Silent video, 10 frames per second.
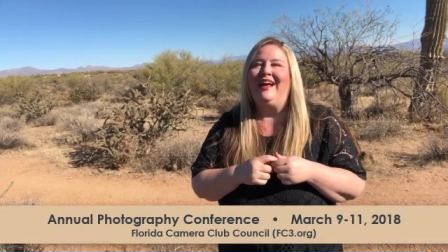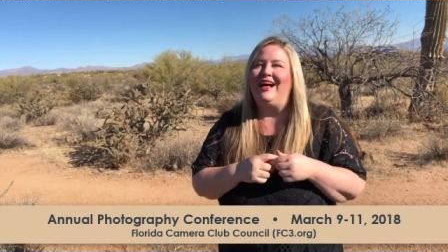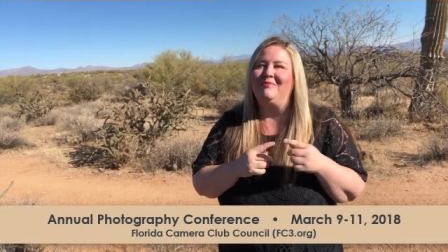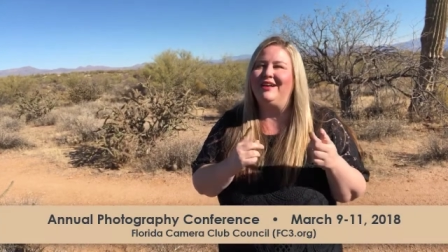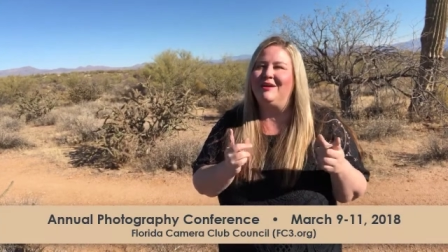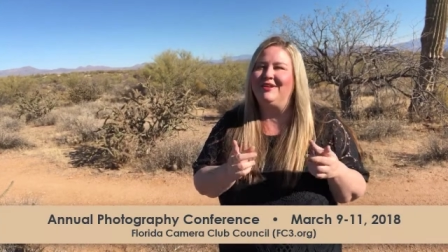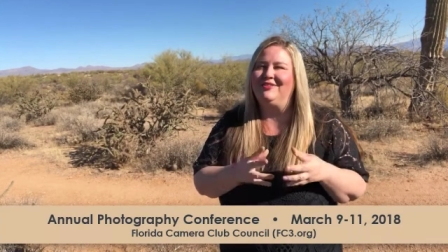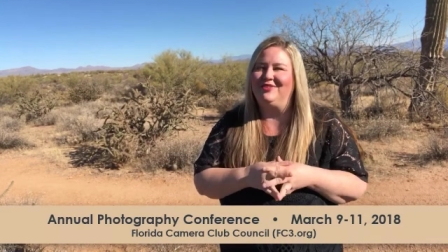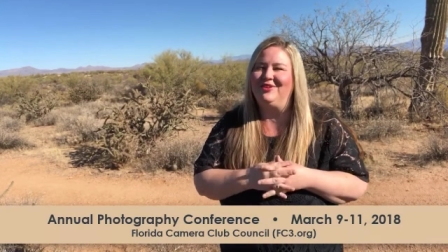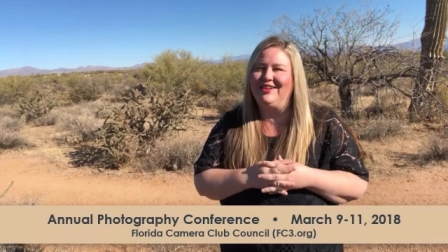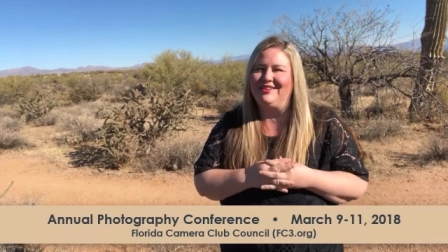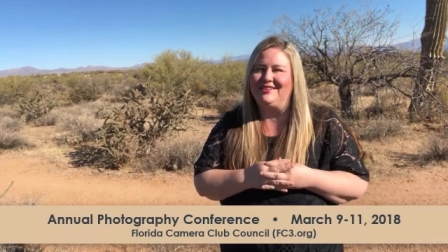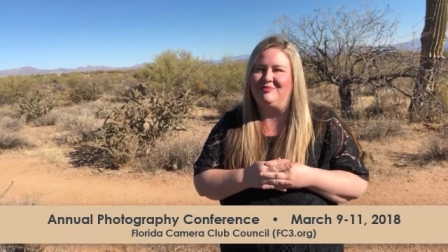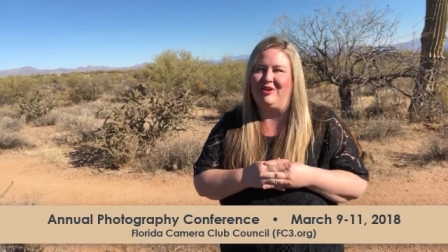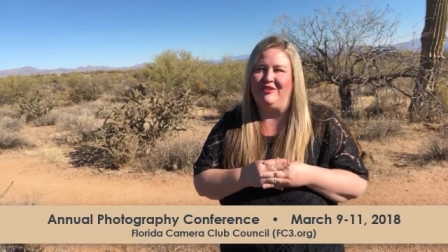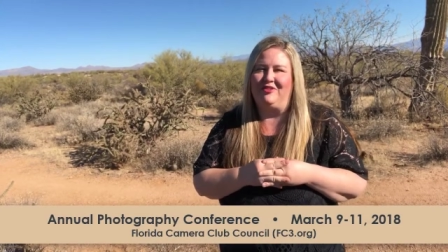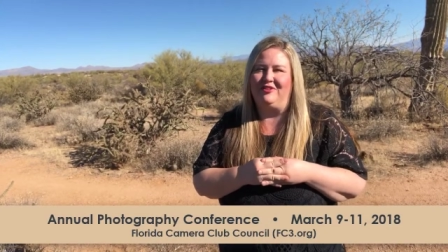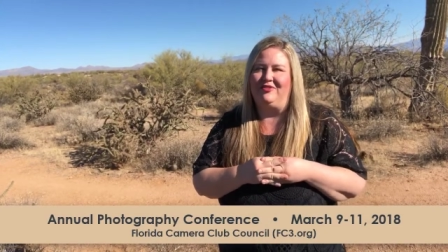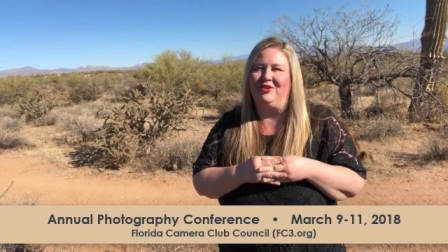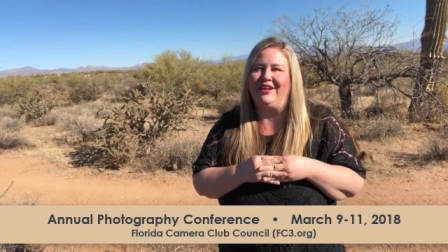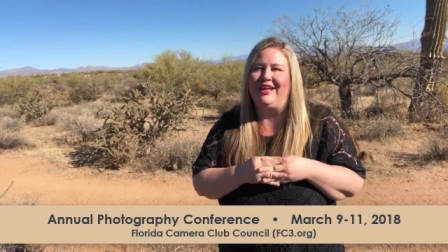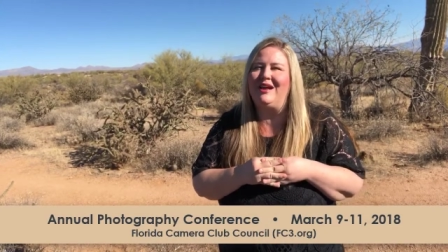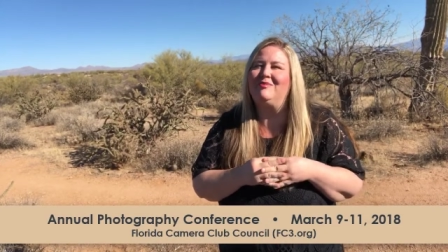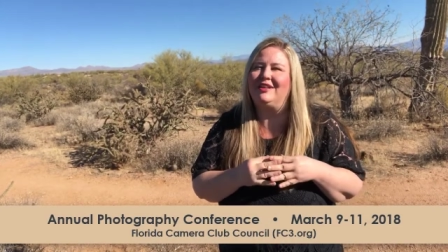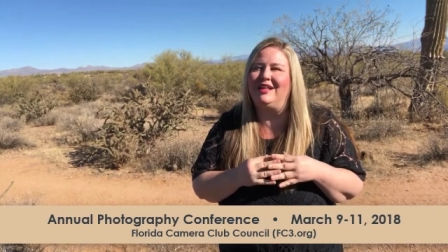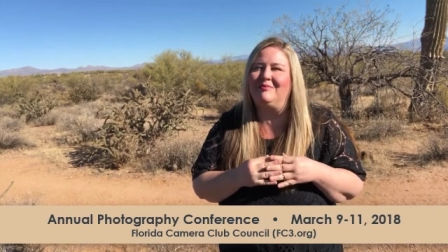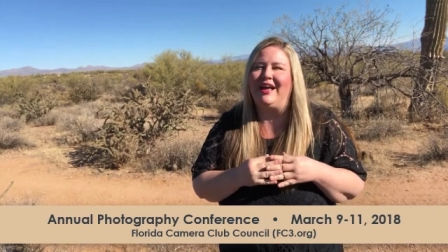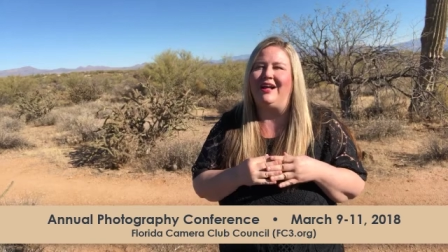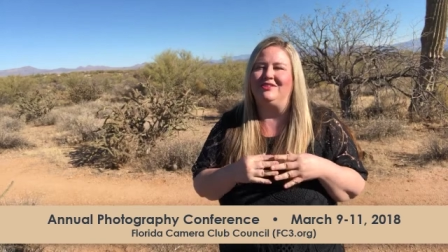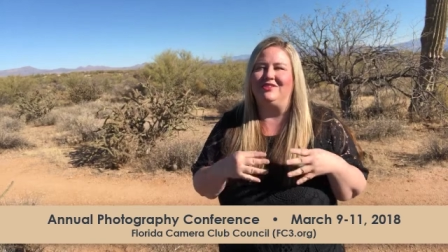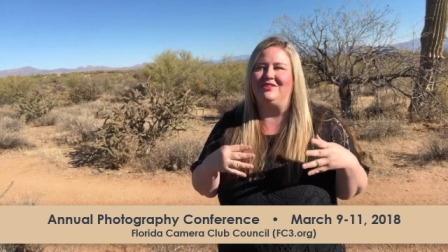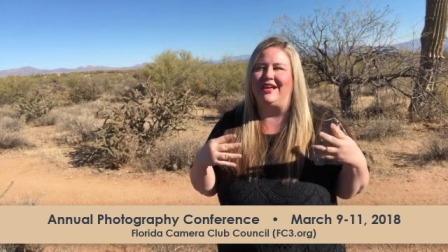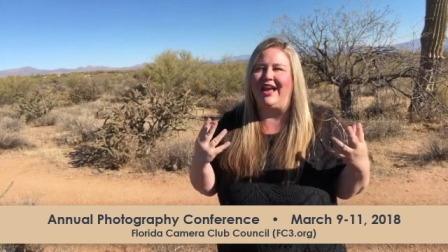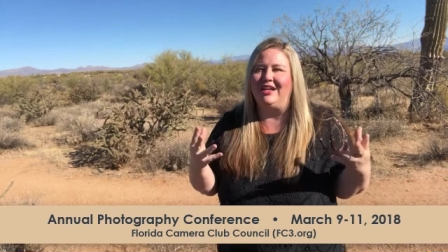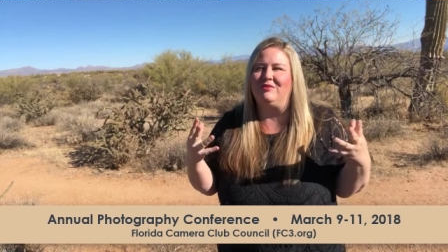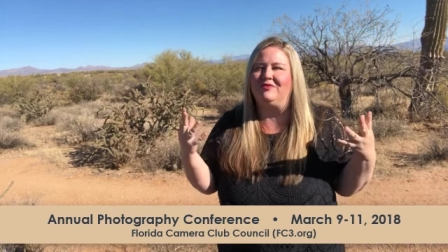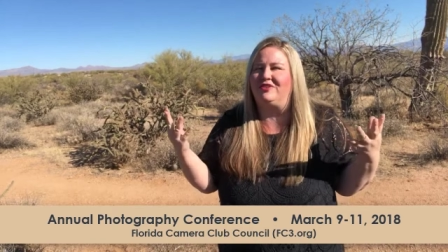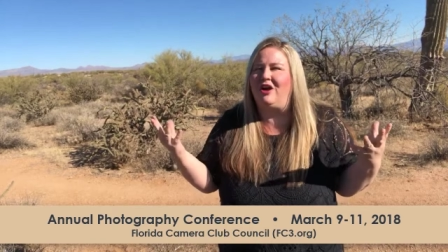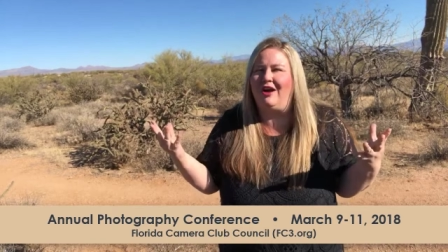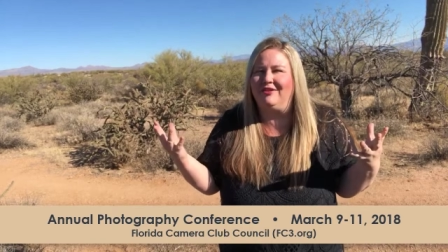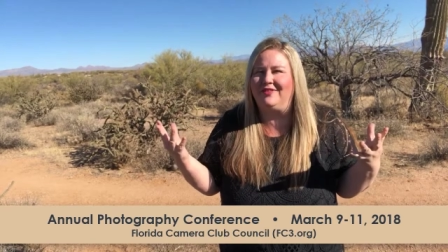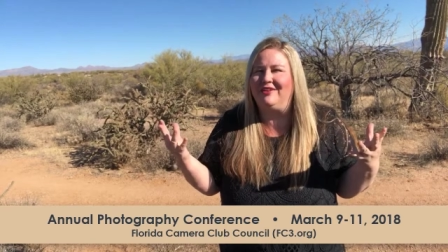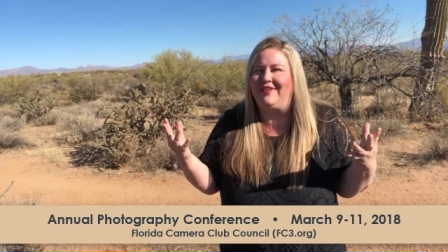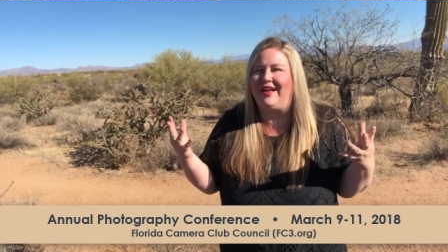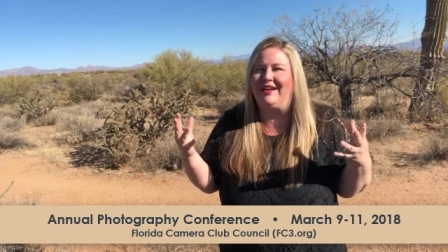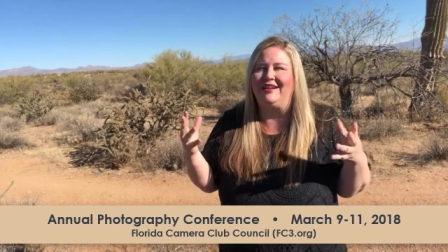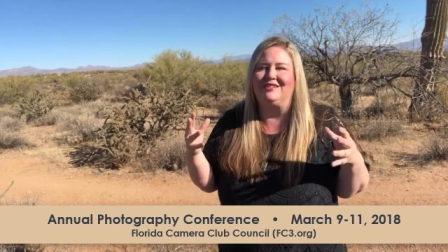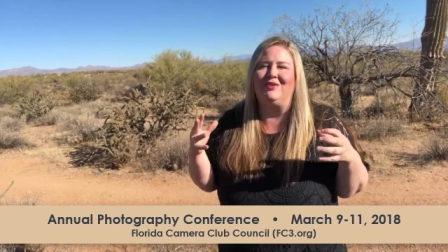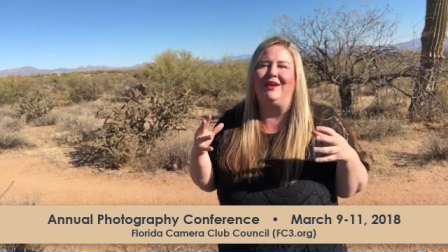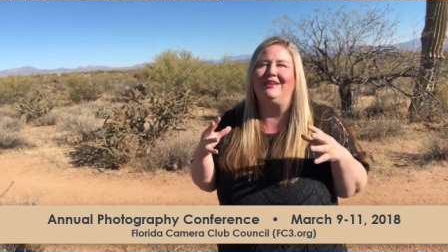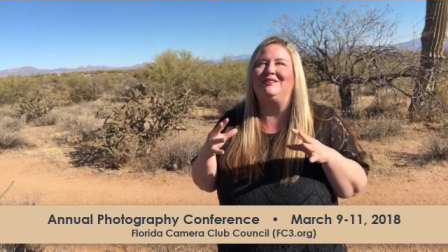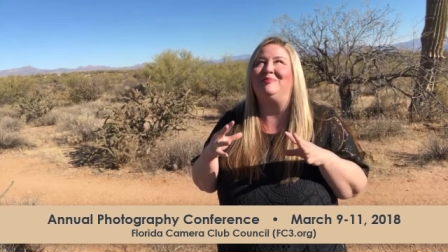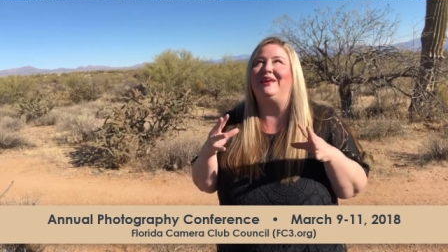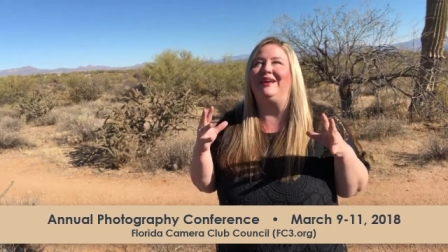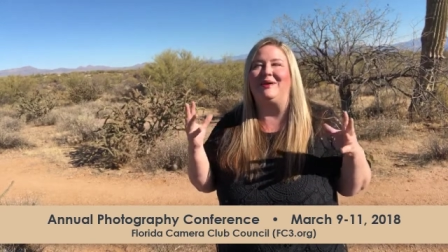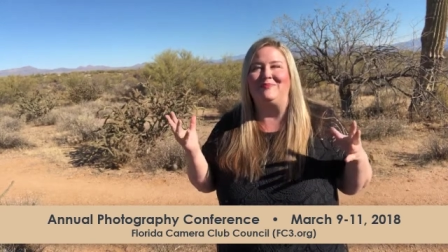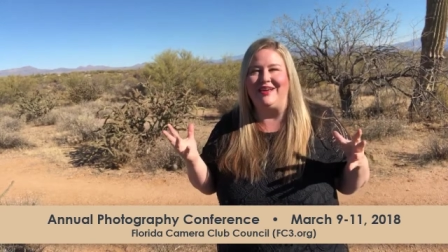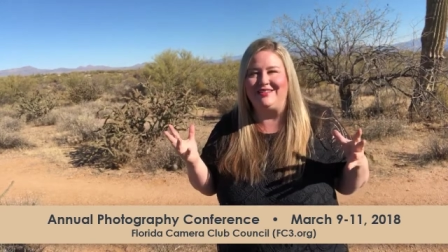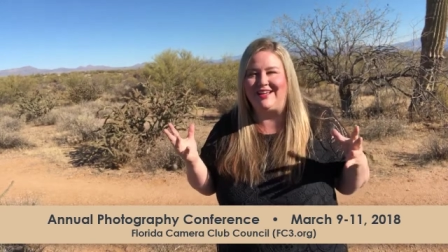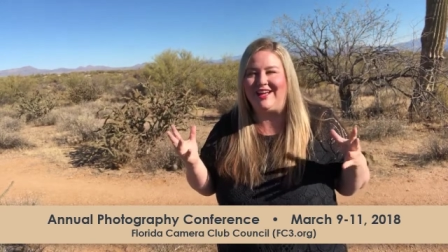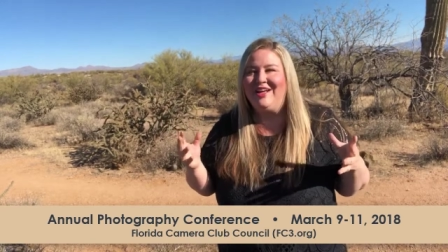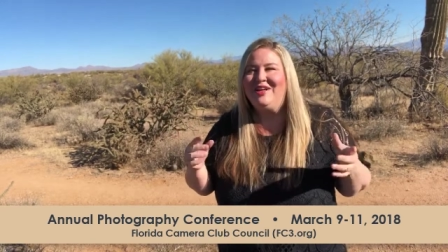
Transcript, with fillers: I'll be coming to Florida this spring for the Florida Camera Club Council's annual photography event, and it's going to be amazing.